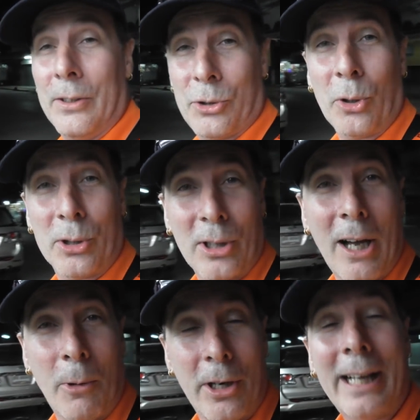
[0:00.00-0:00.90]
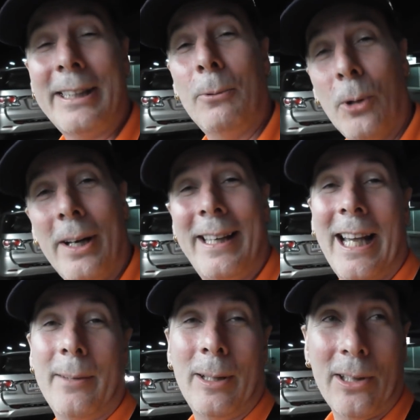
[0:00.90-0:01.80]
Sukhothai would actually work
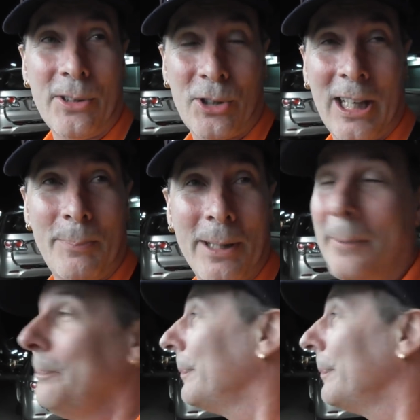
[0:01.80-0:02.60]
out to be a lot cheaper